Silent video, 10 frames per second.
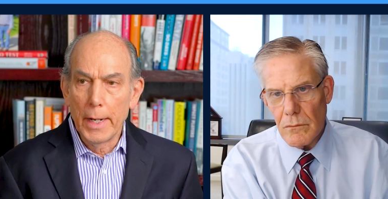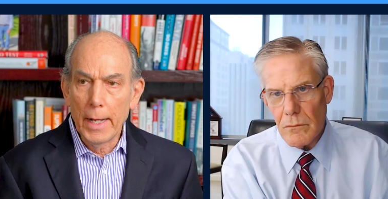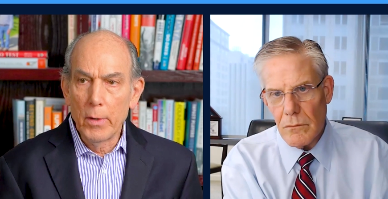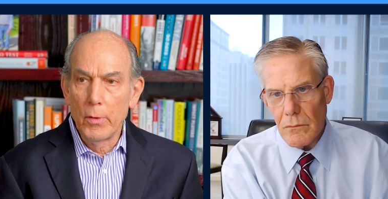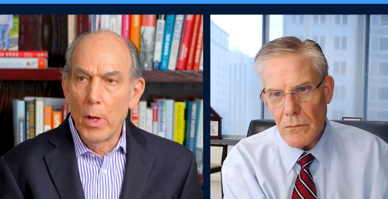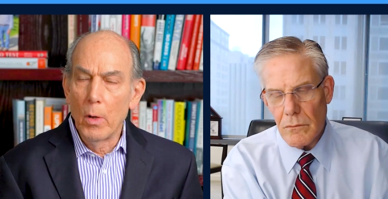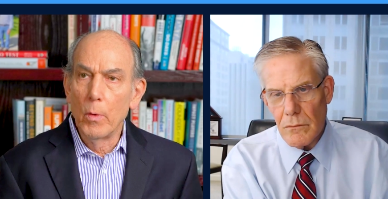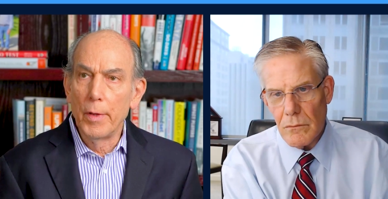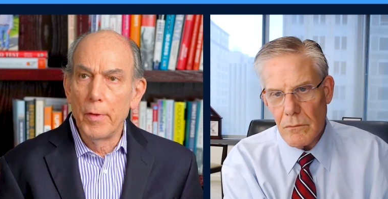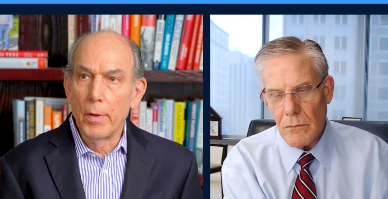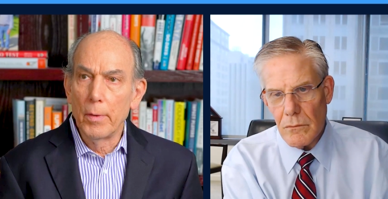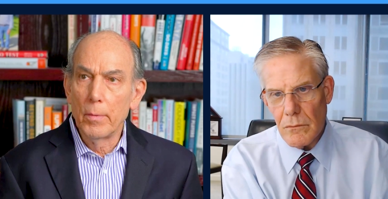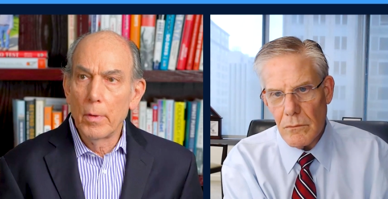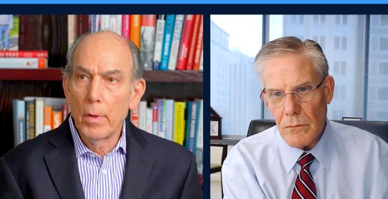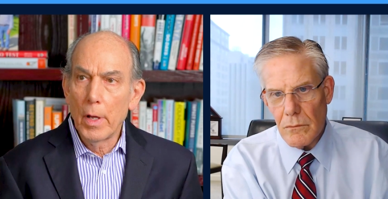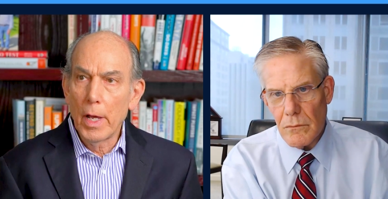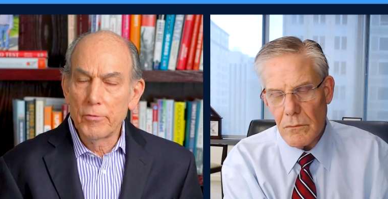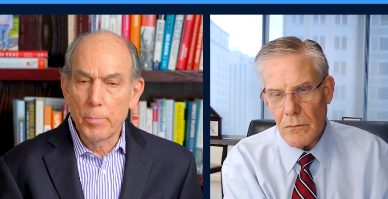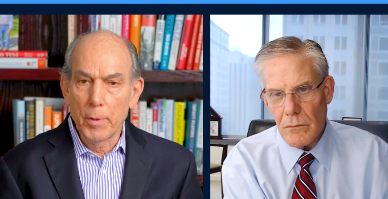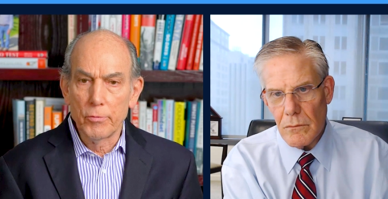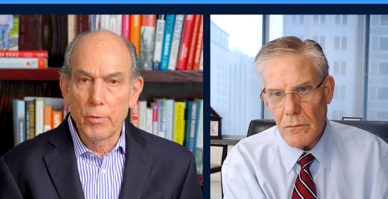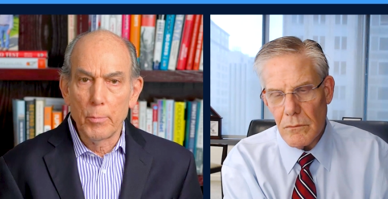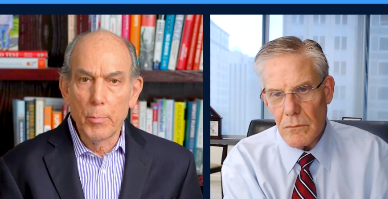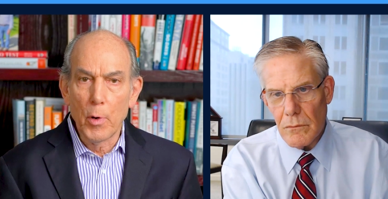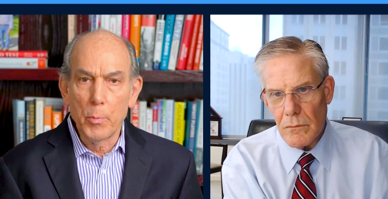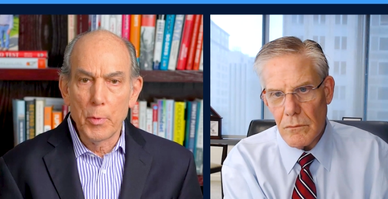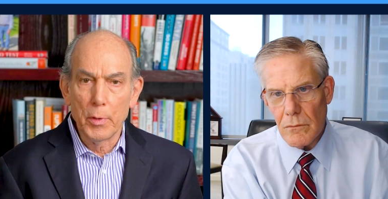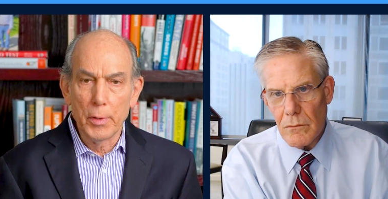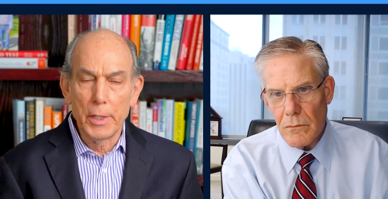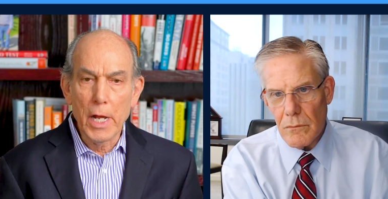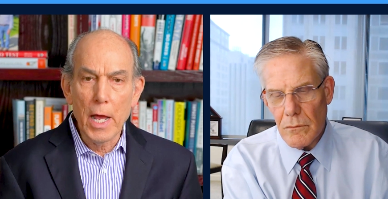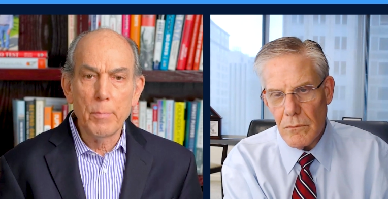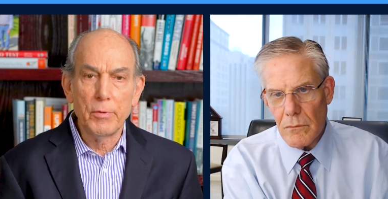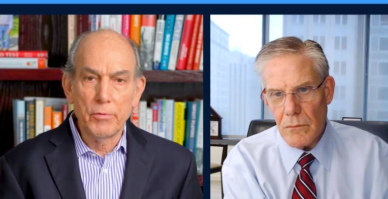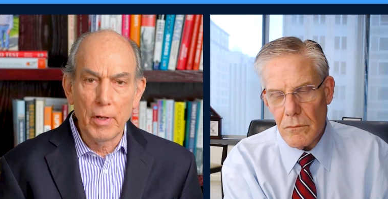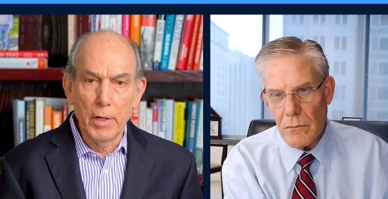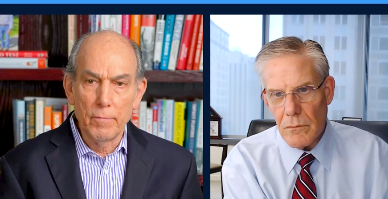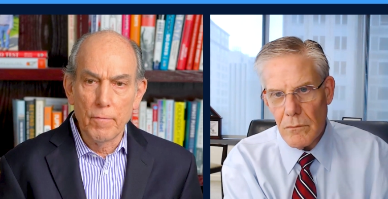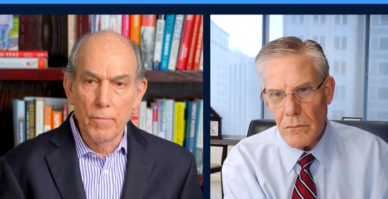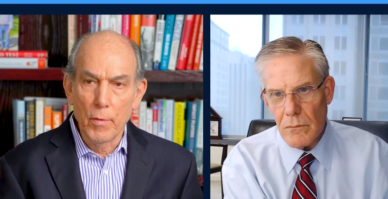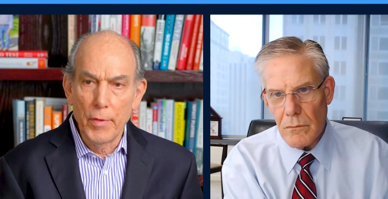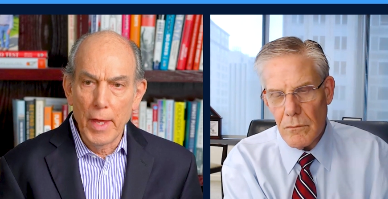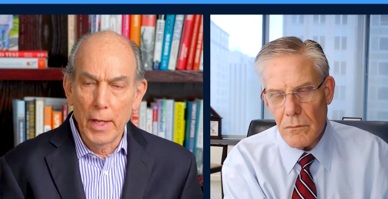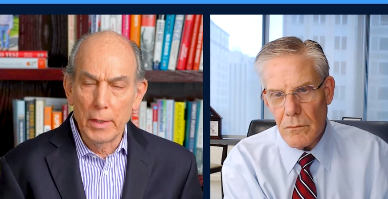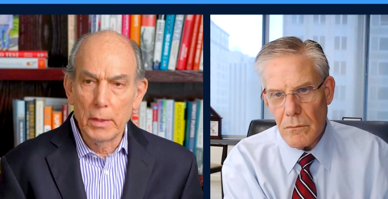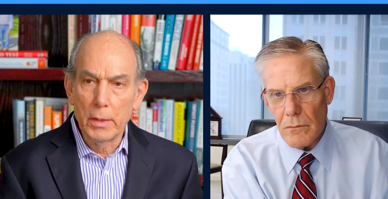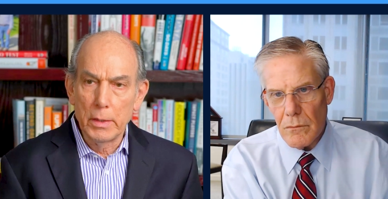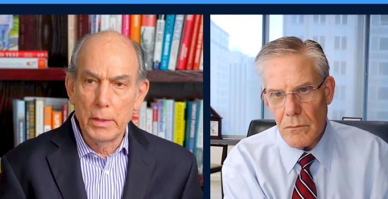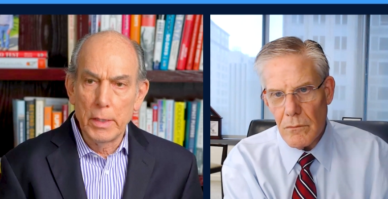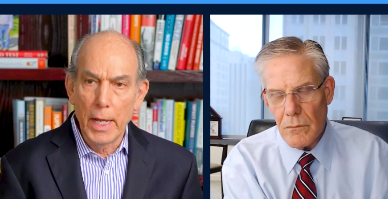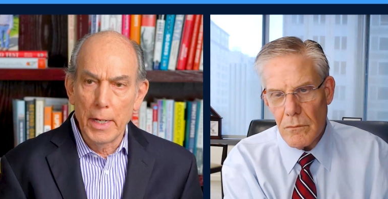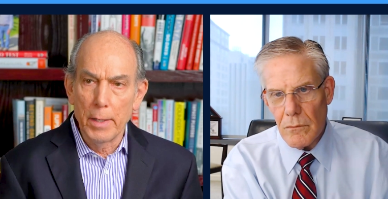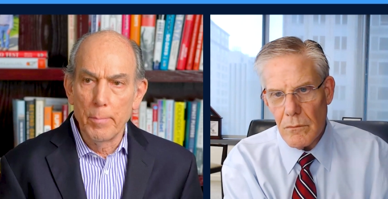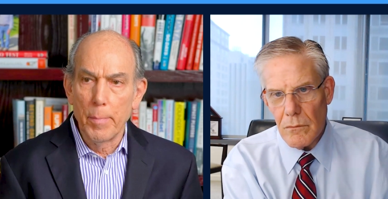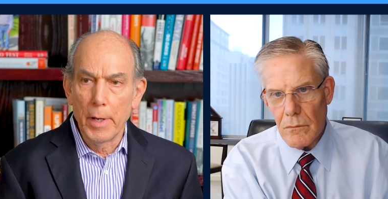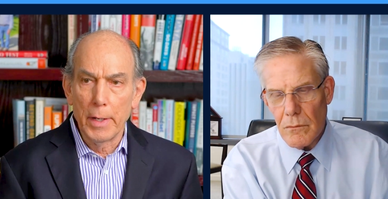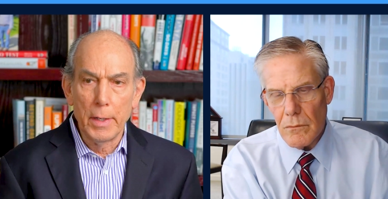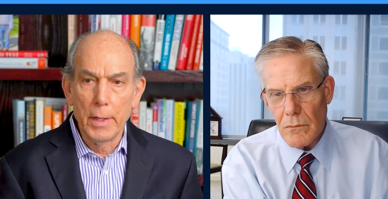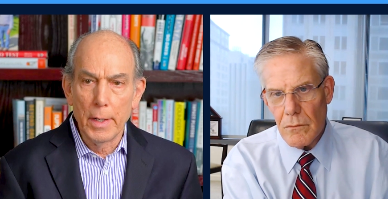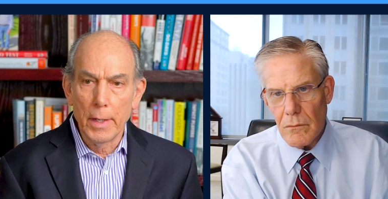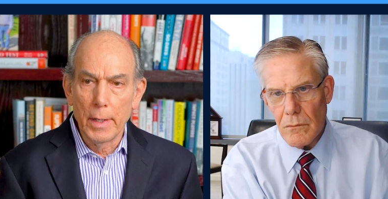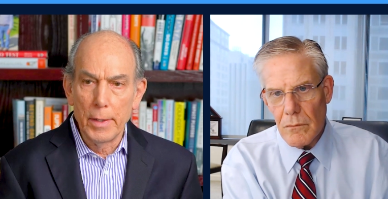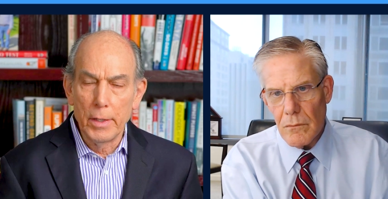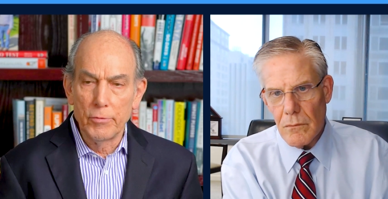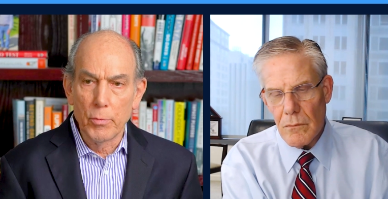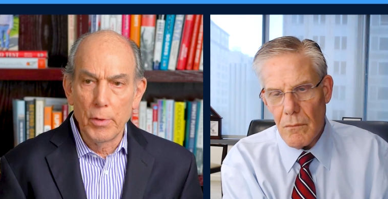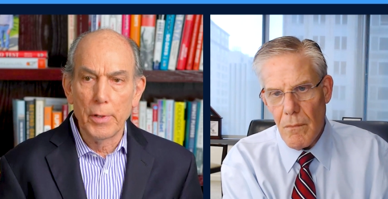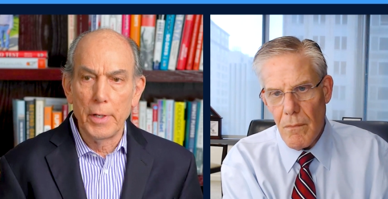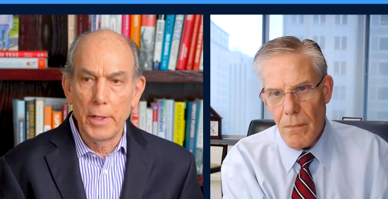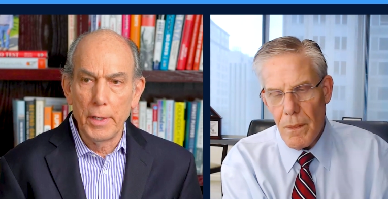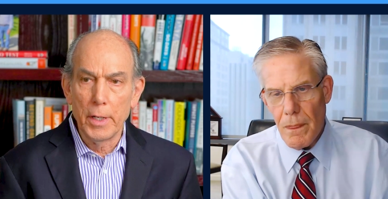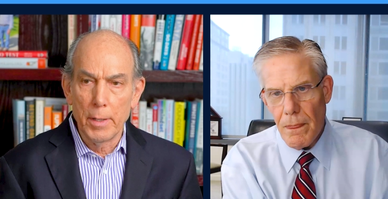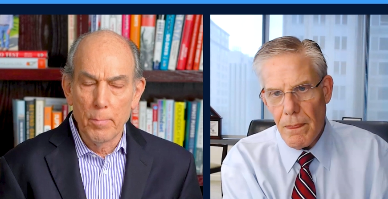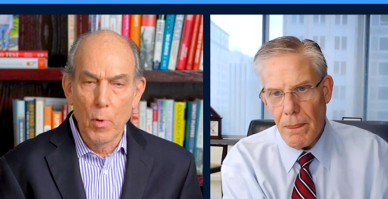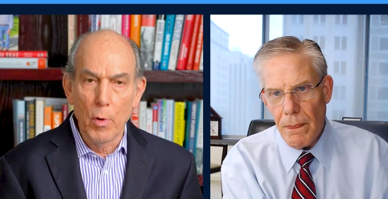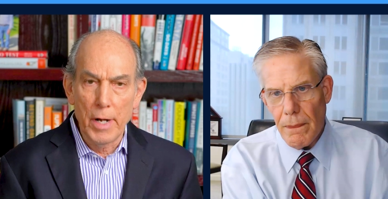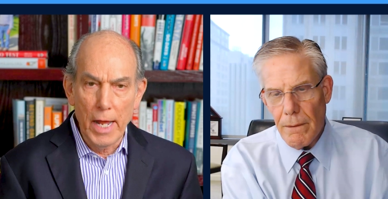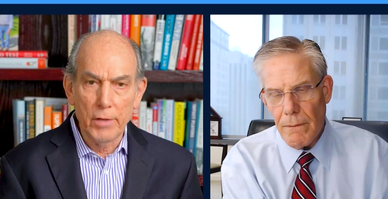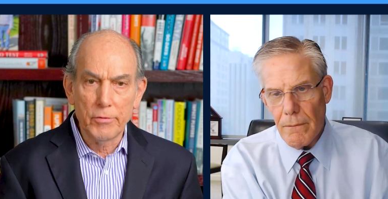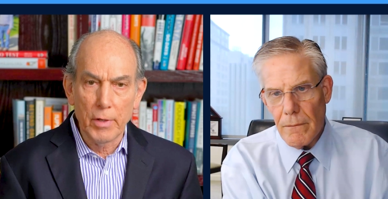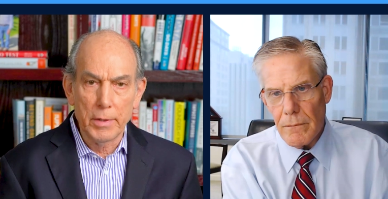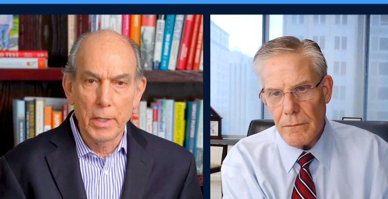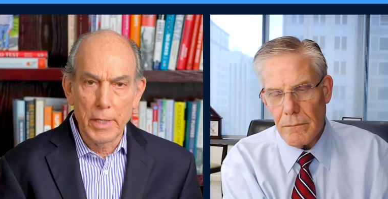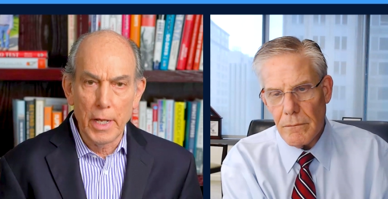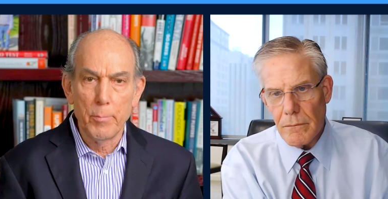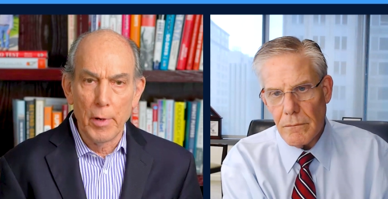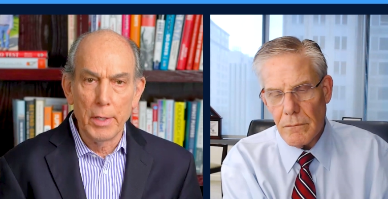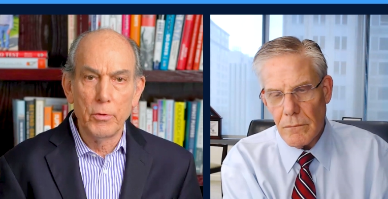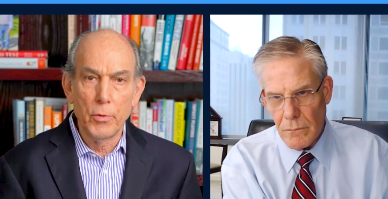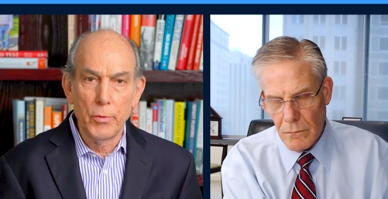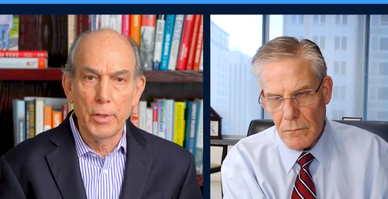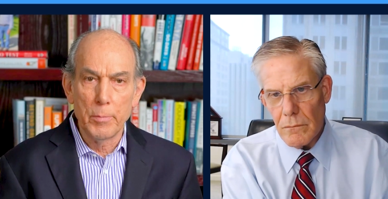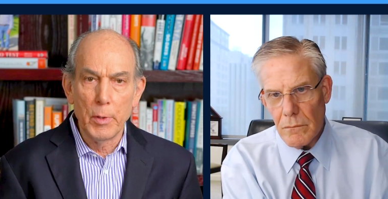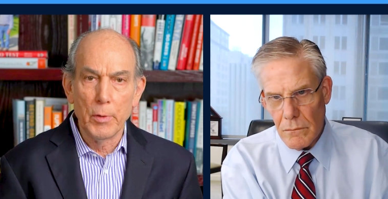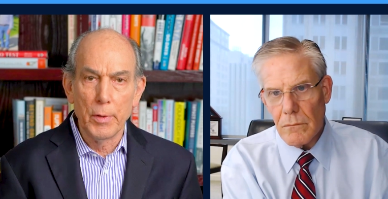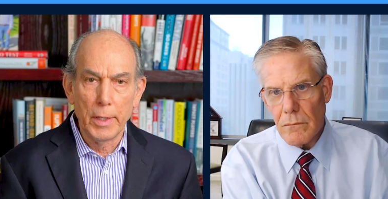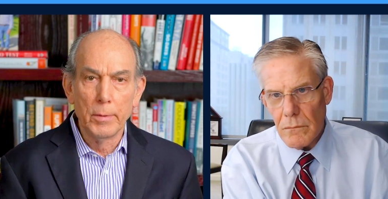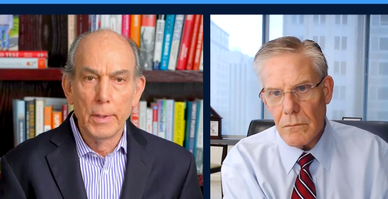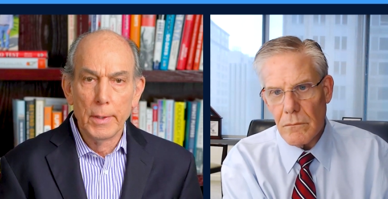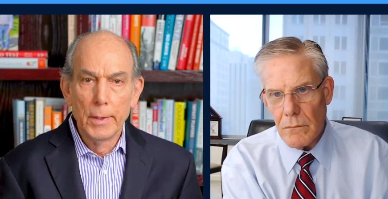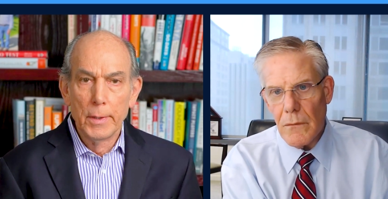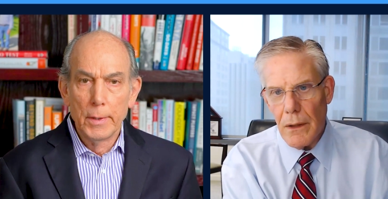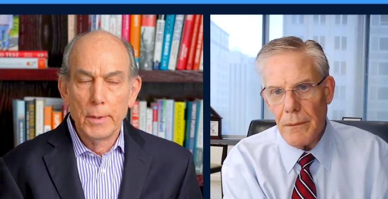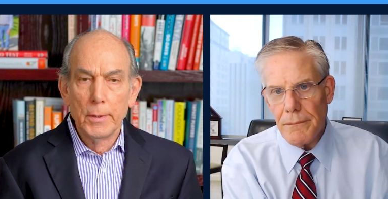Speaker 1: I don't know whether hospitals are appropriately compensated for that data, but uh, it's really an important asset that they bring to the community. Yeah.